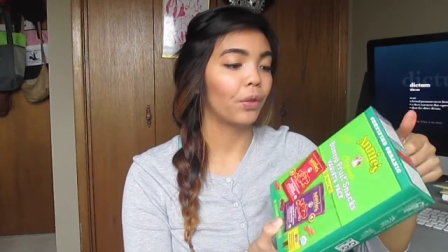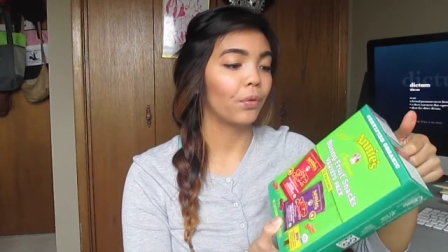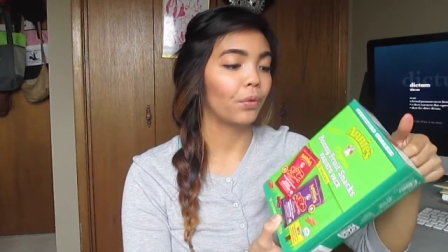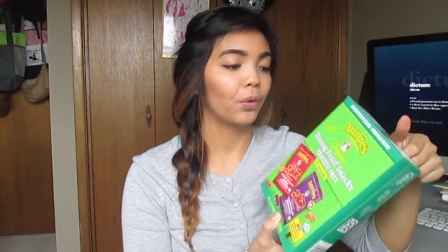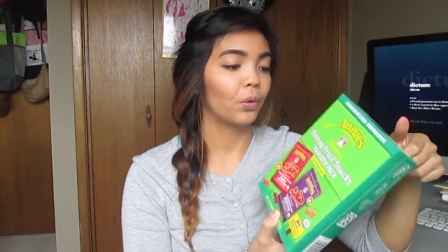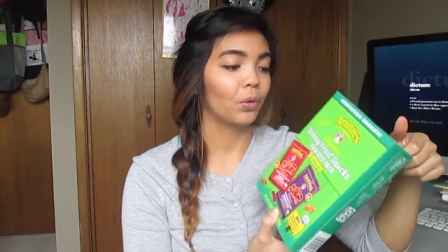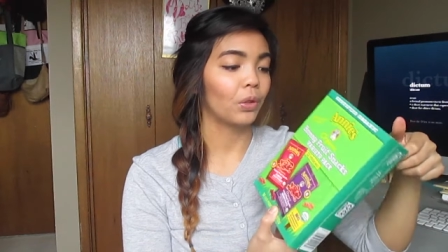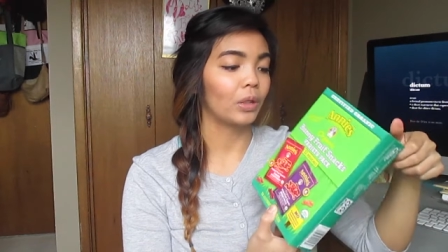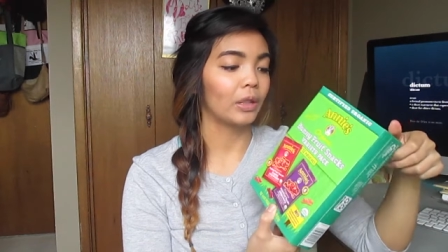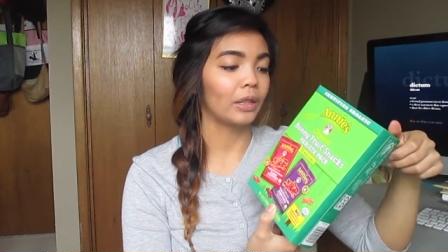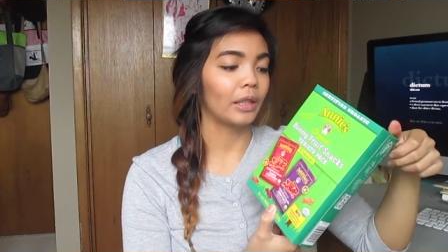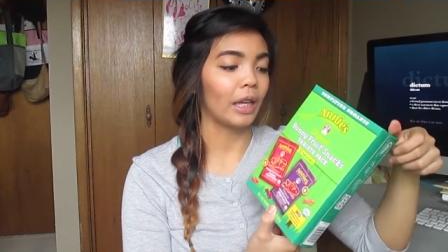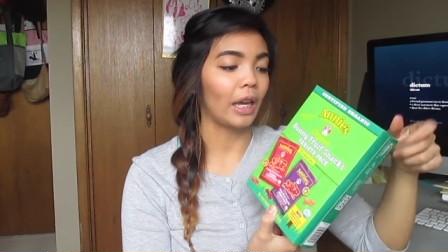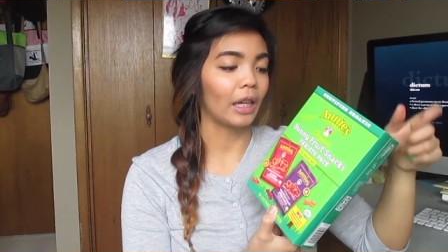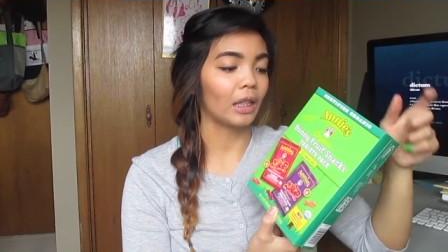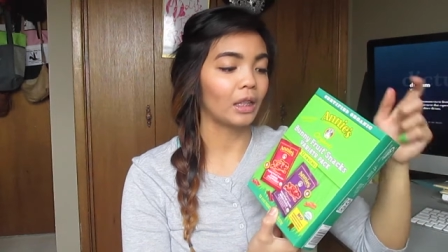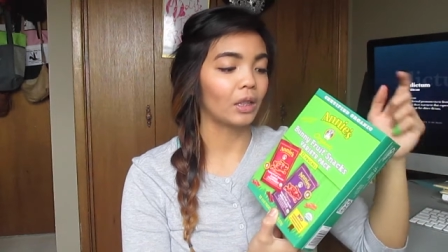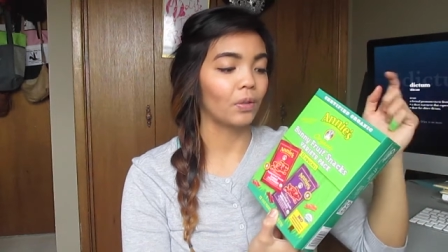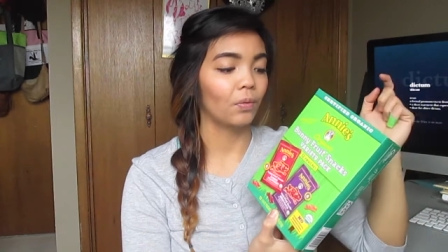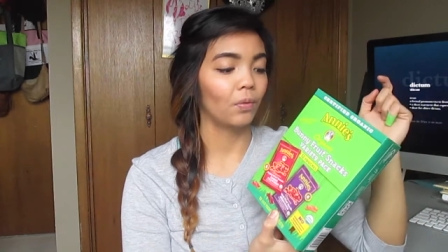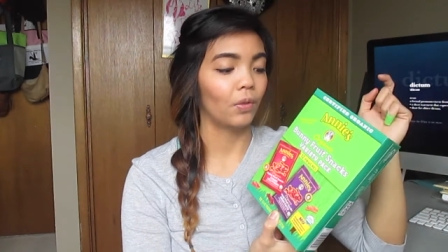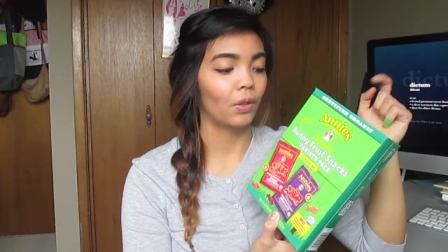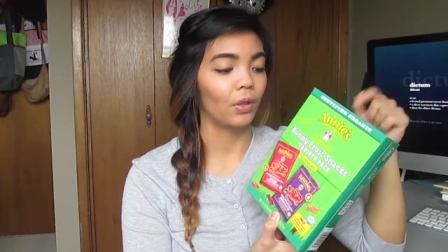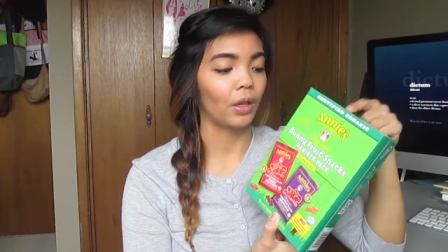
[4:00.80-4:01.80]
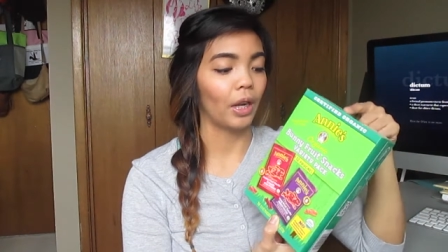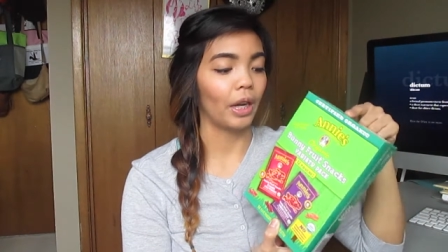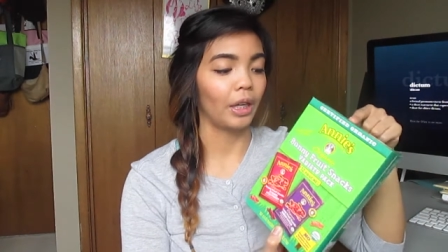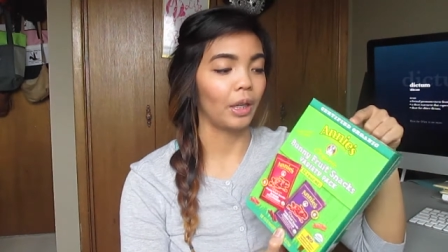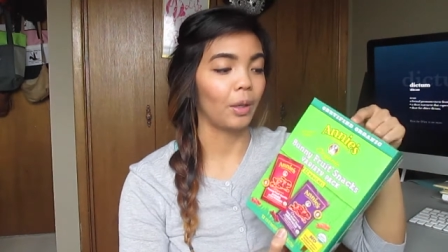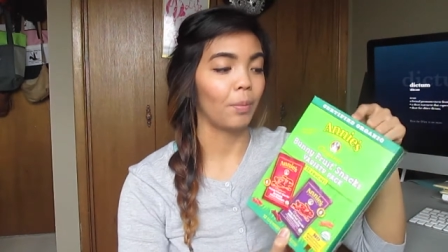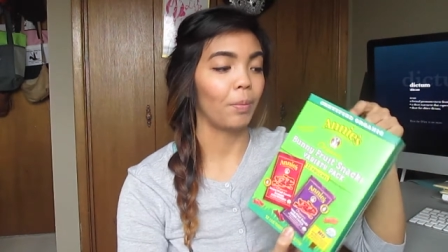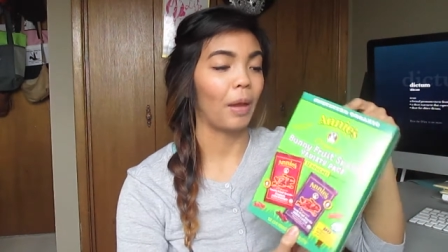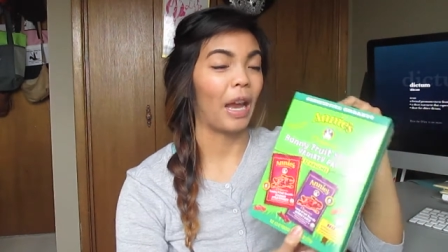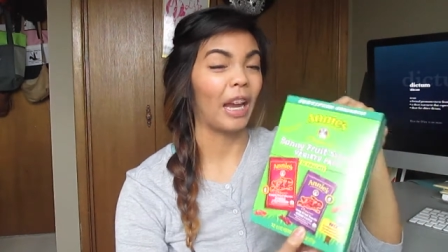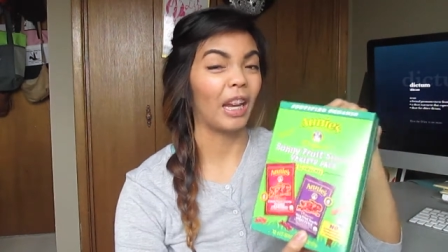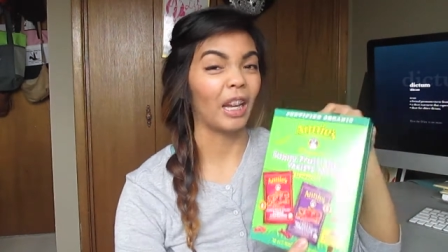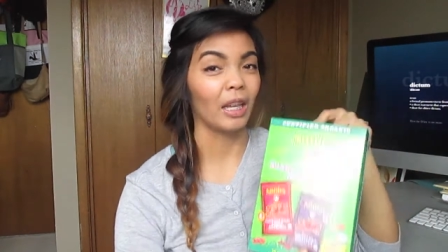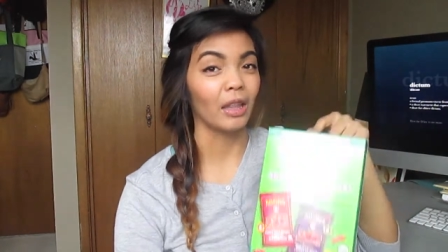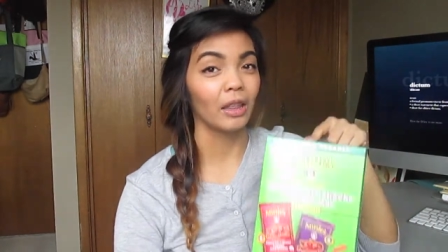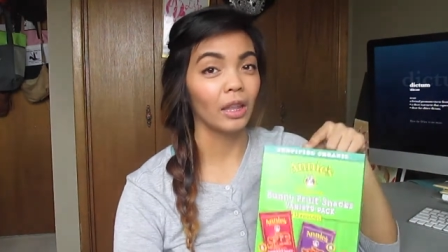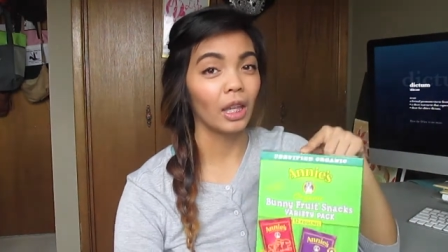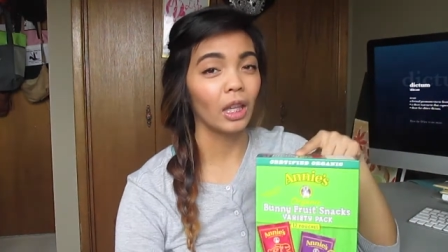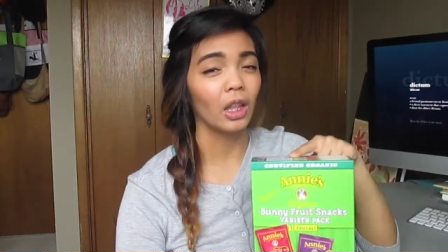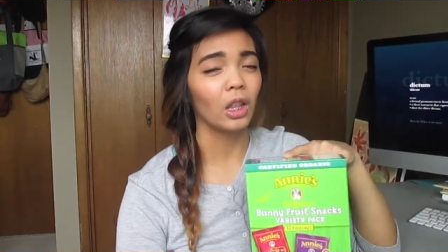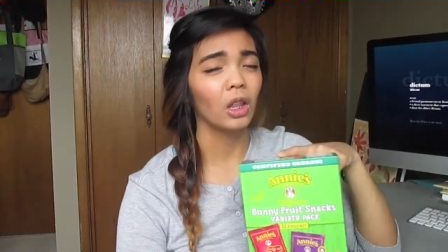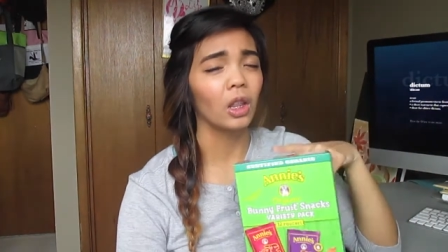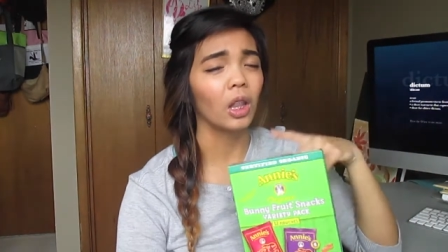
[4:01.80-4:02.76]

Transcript: Fruit Snacks variety pack and they